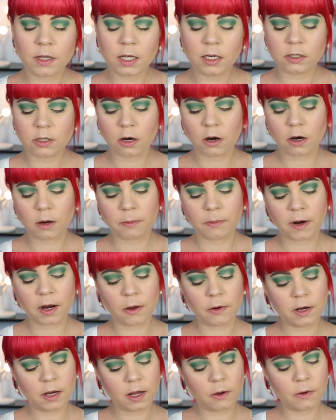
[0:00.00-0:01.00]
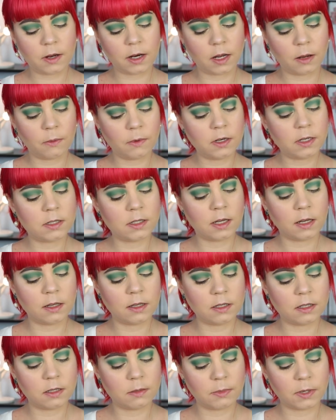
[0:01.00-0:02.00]
with the dark brown now. And I want to say
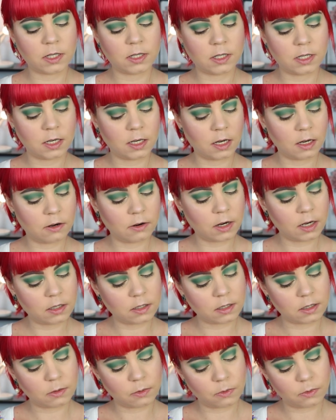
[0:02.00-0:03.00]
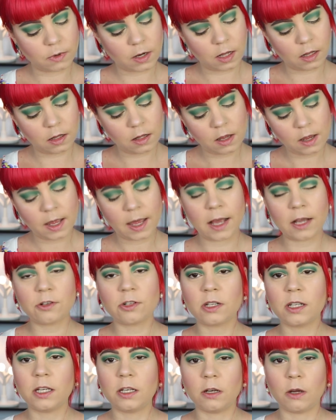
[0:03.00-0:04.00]
this is by Sydney Grace as well.
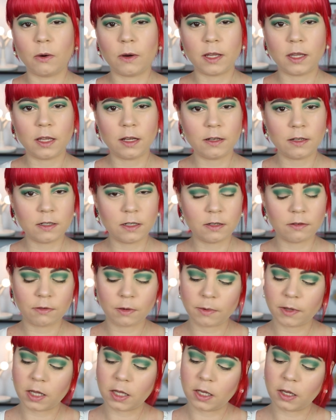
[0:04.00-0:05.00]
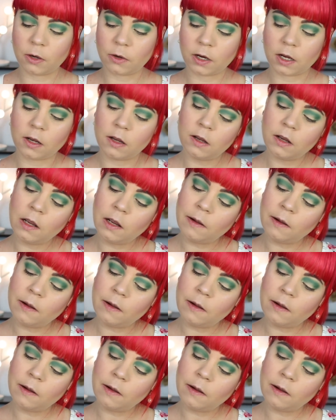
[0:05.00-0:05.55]
Actually, no, I think this is from Clionadh.